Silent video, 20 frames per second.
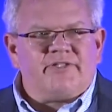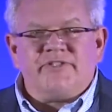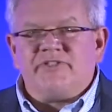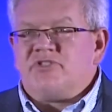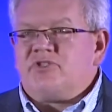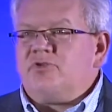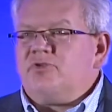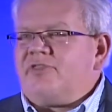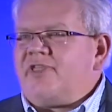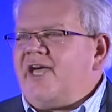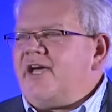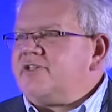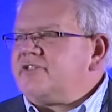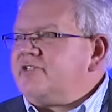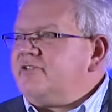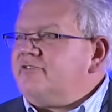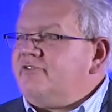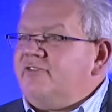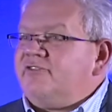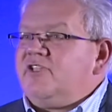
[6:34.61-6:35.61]
Since
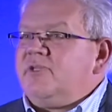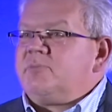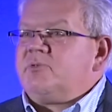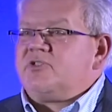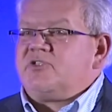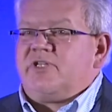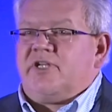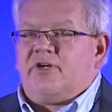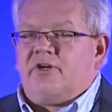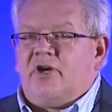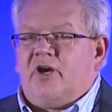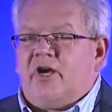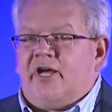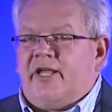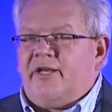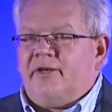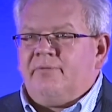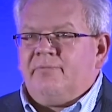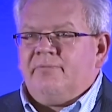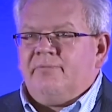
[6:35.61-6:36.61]
2000, 50% are
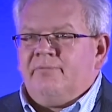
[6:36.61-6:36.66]
gone.